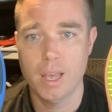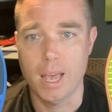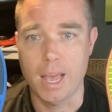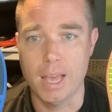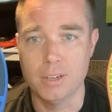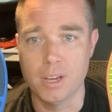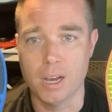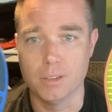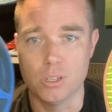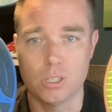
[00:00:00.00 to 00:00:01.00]

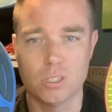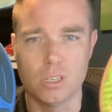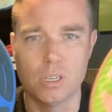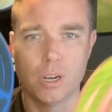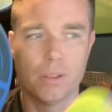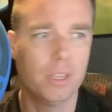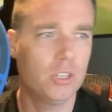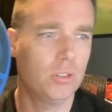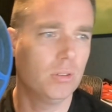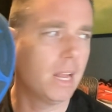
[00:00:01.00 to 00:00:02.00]
And you can see here, this
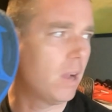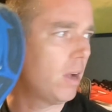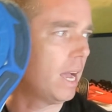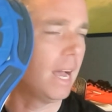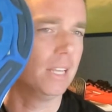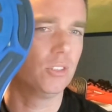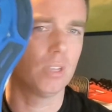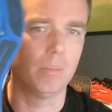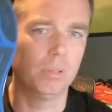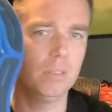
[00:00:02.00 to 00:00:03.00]
shoe now has,
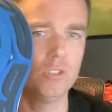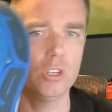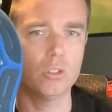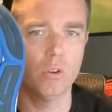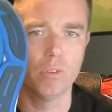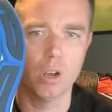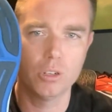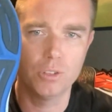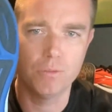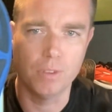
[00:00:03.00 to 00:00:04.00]
I believe, just over
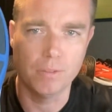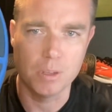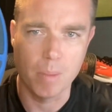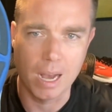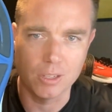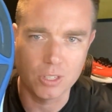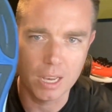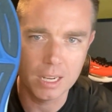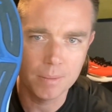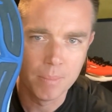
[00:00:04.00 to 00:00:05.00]
150 miles
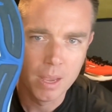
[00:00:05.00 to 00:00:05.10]
on it.